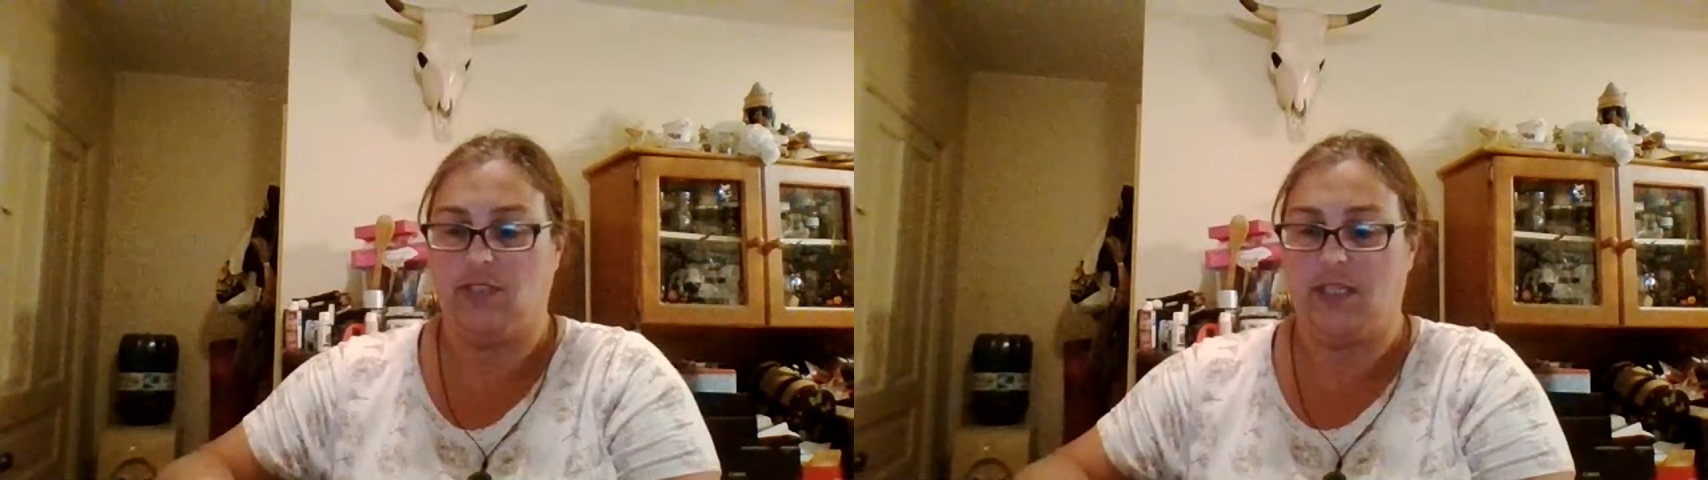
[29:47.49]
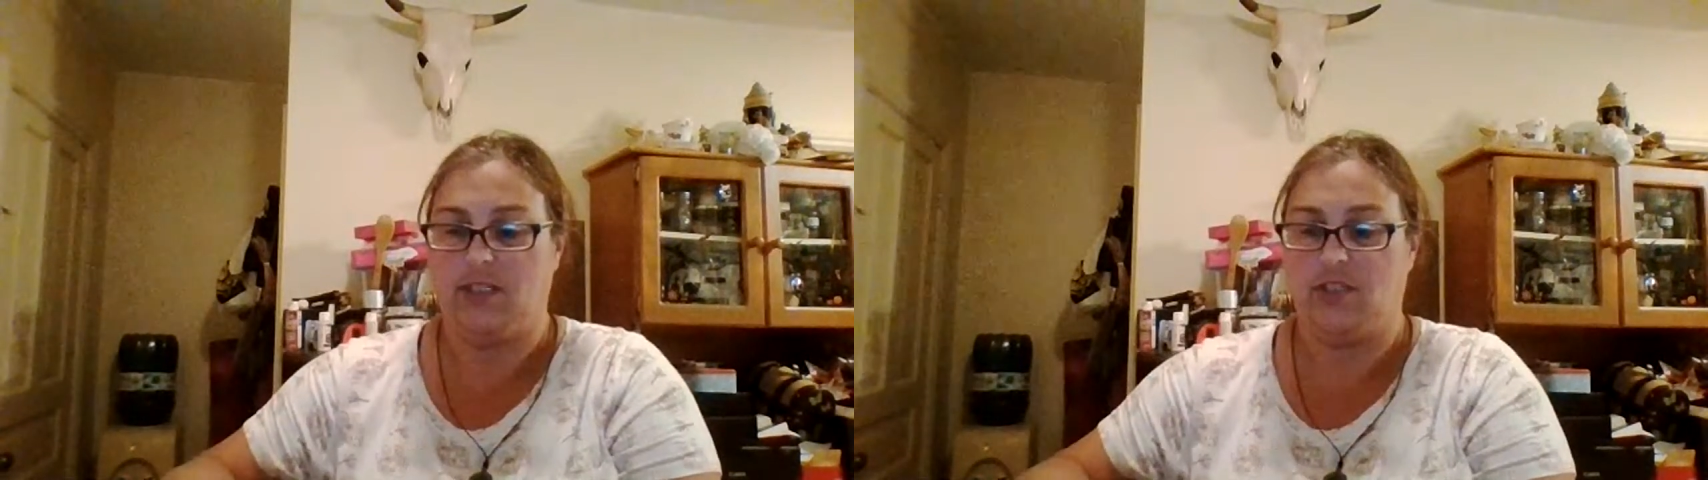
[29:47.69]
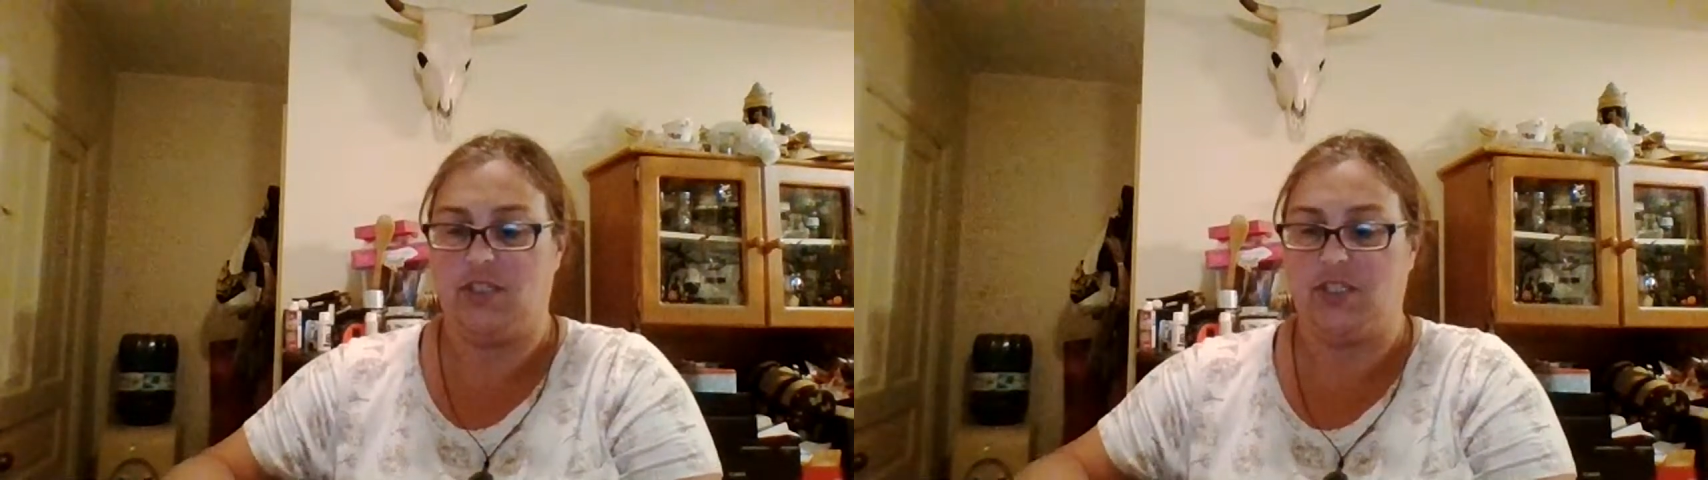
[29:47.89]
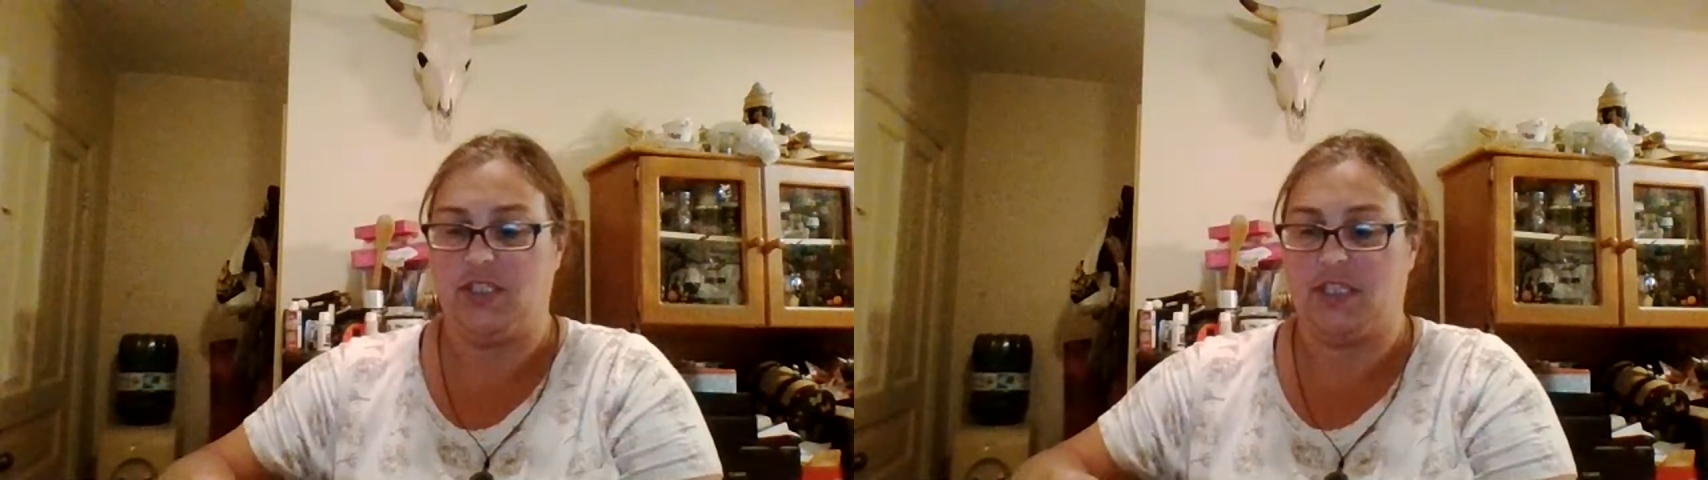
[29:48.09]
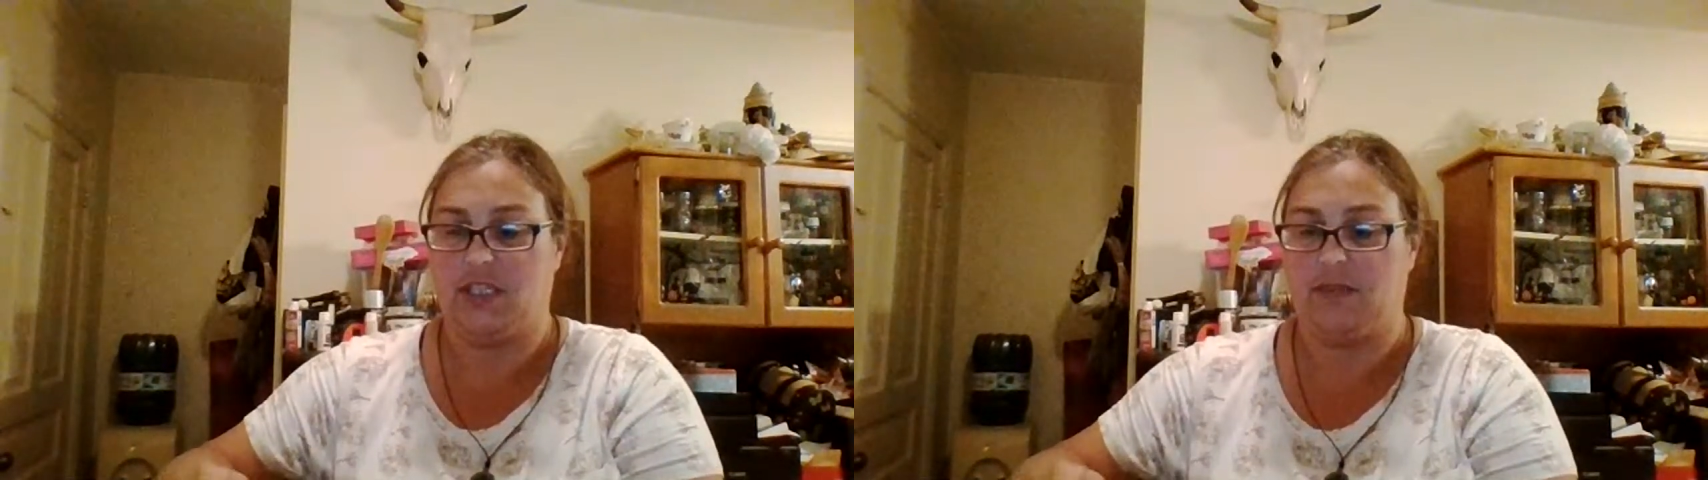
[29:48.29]
tend to
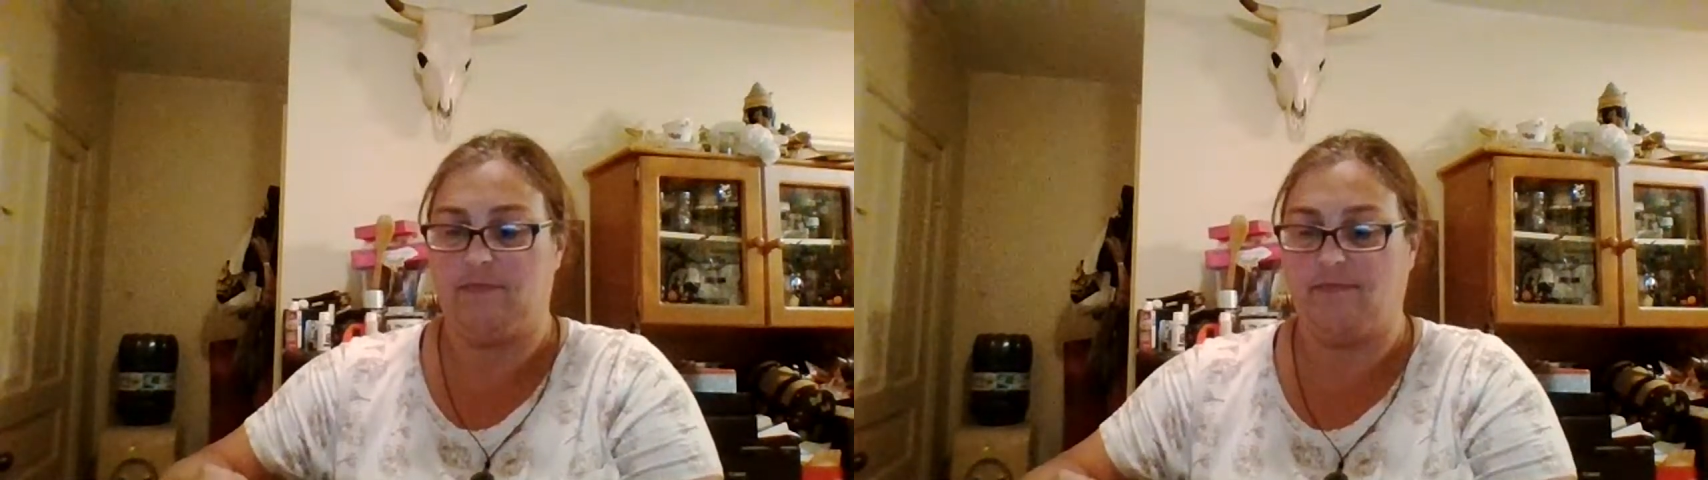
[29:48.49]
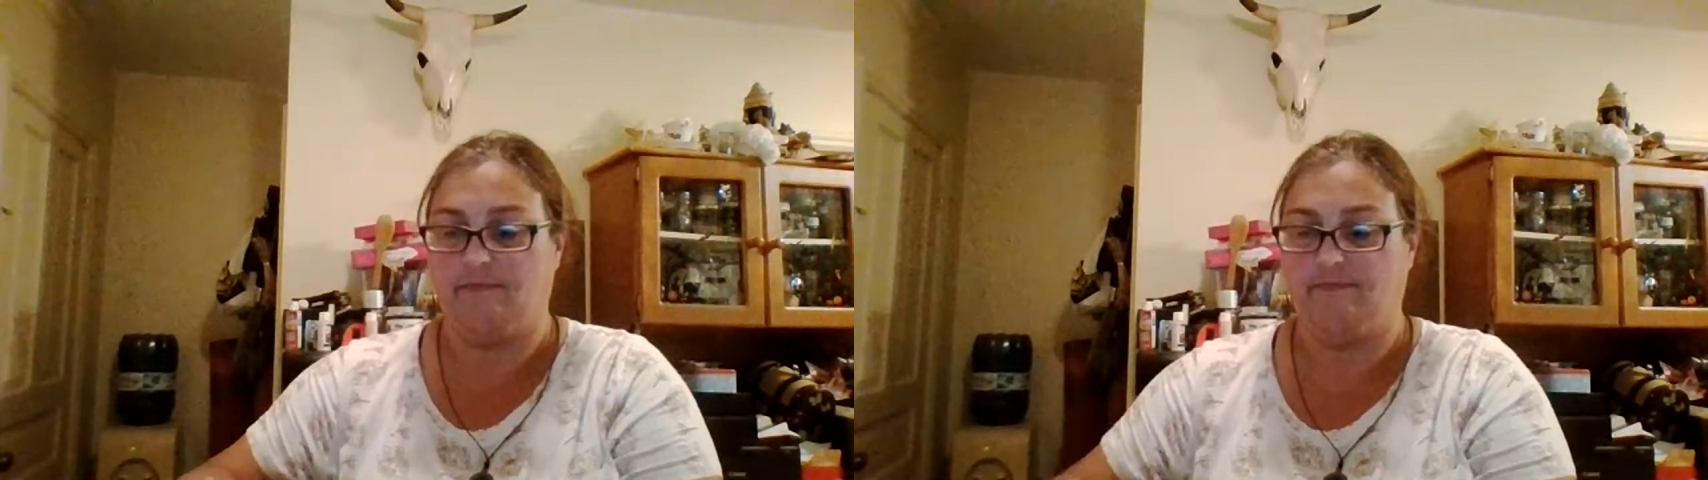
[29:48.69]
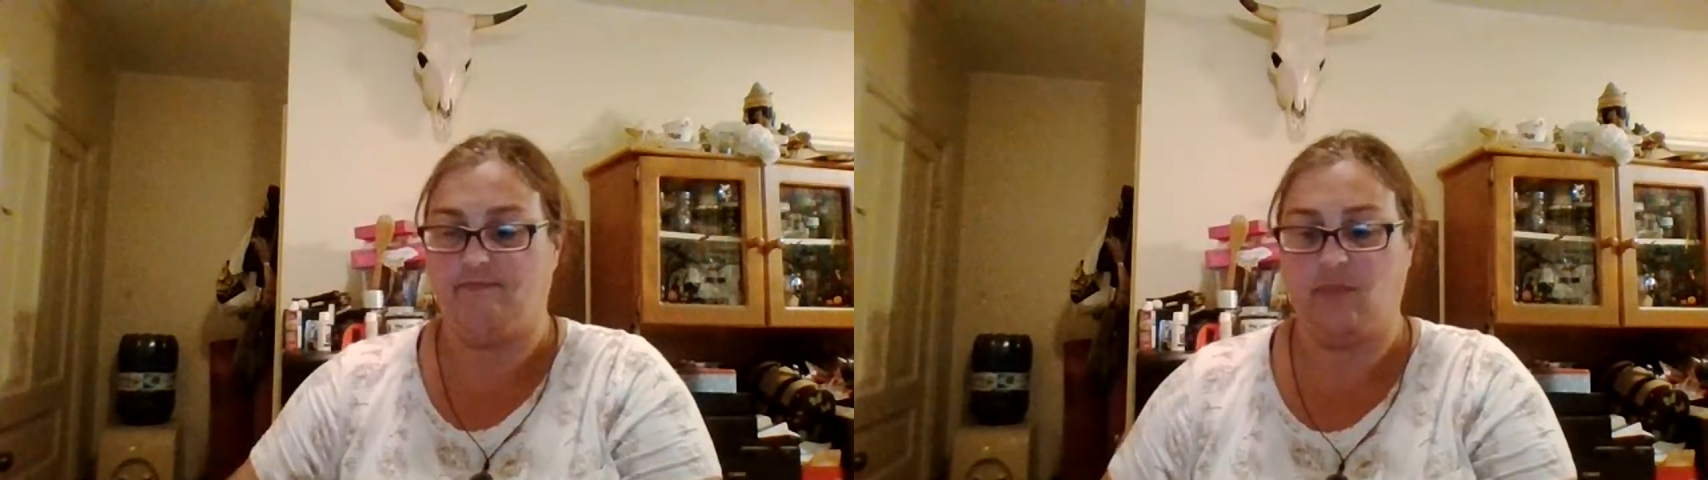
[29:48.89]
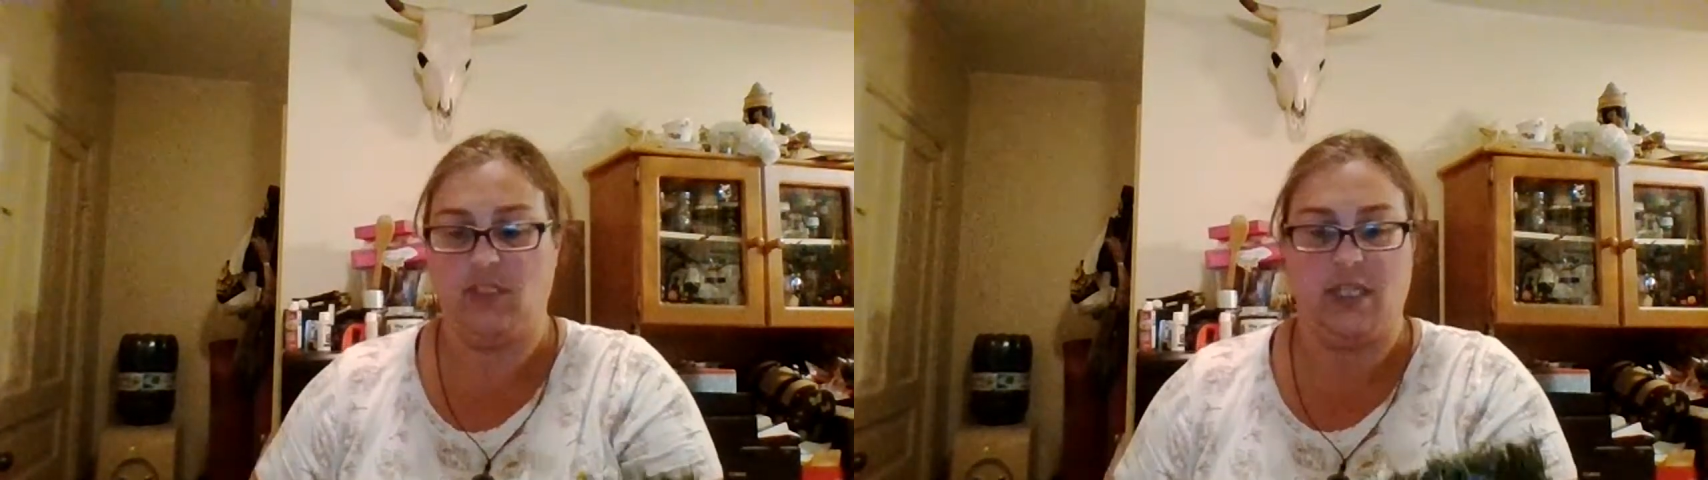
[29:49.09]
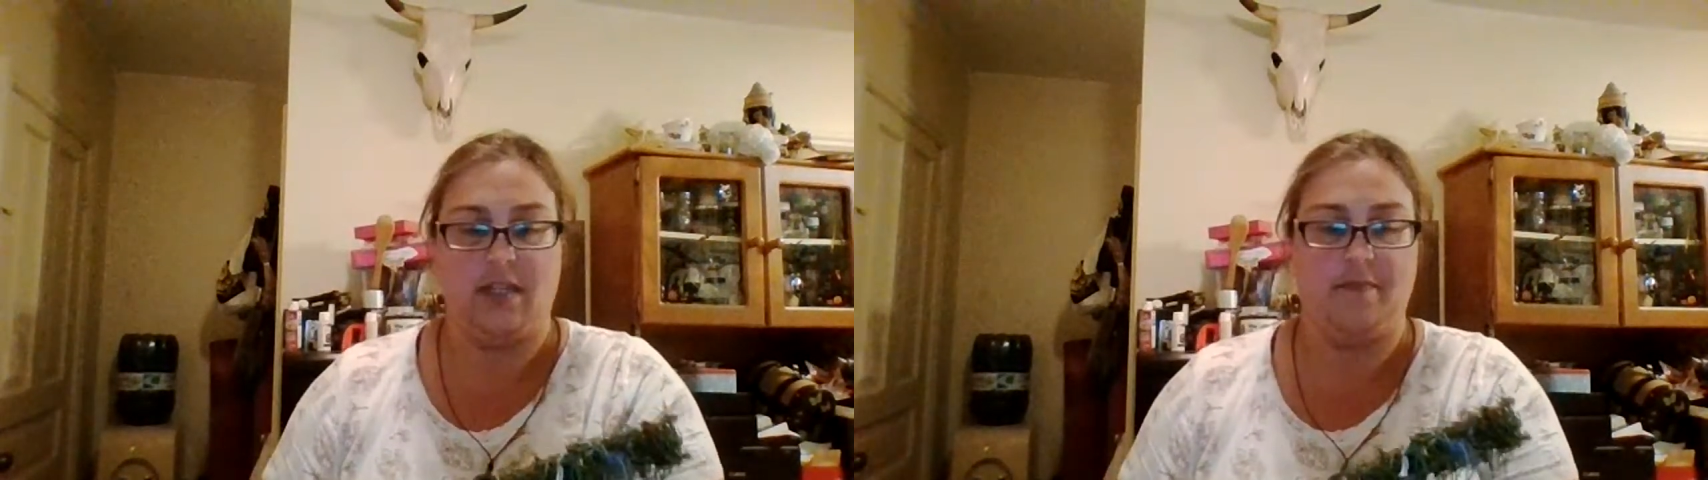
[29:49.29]
just stick out.
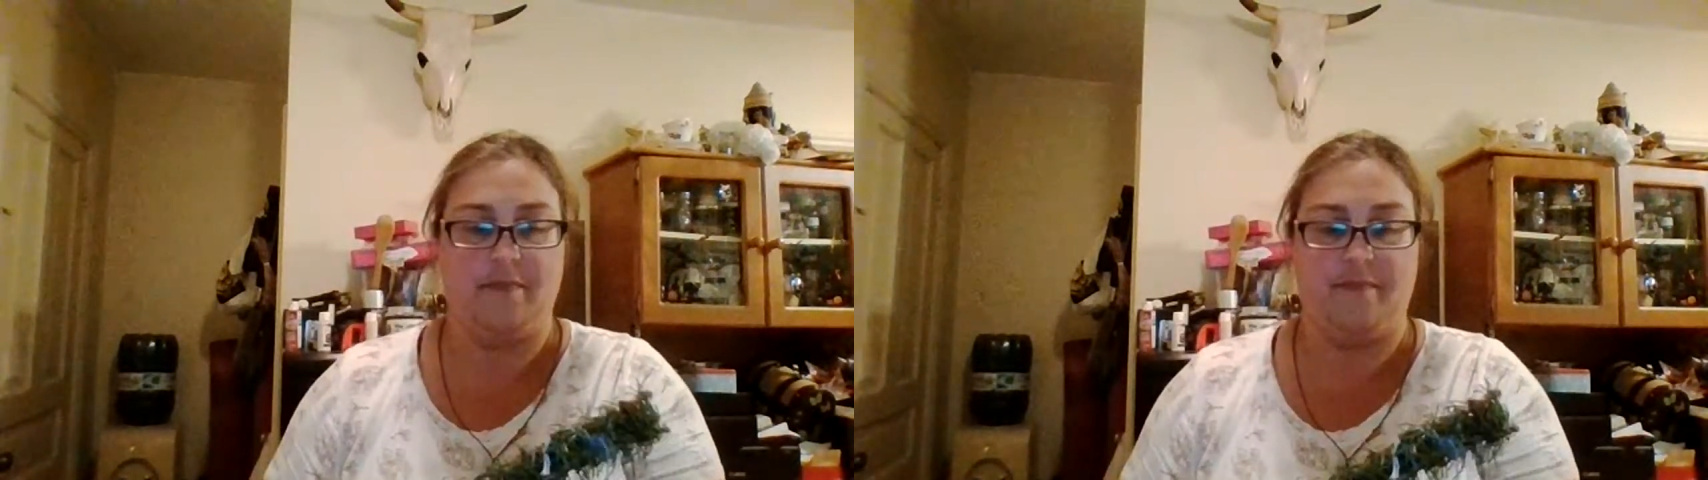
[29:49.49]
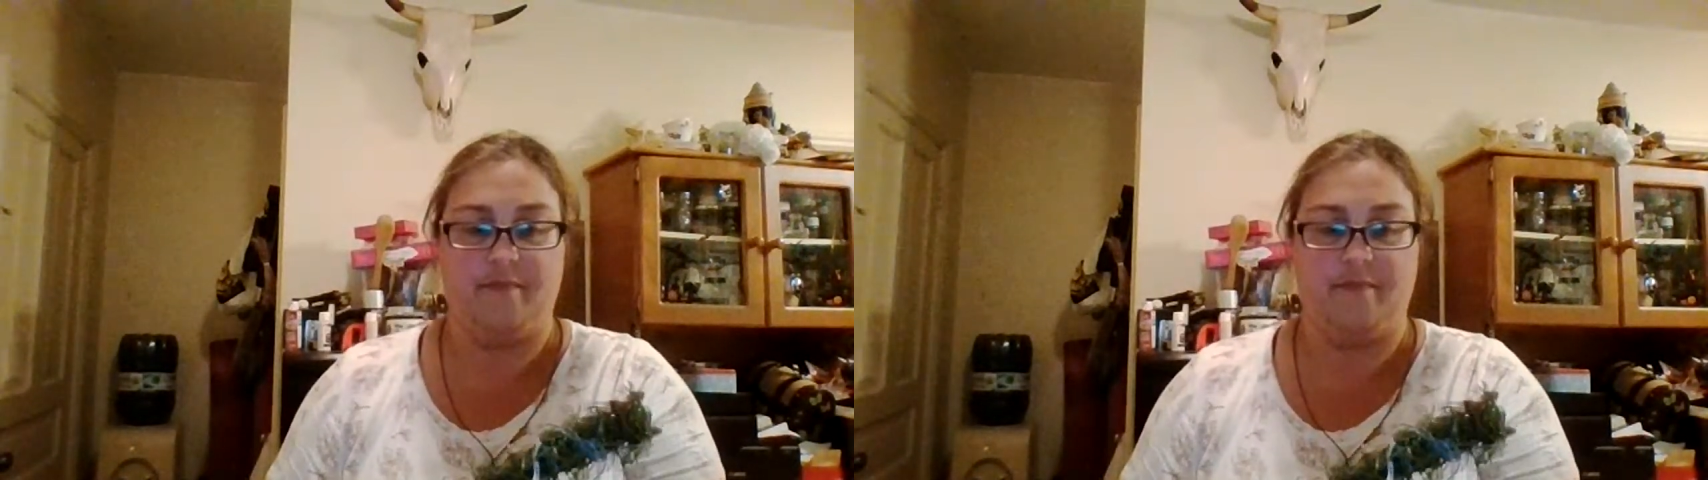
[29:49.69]
Okay,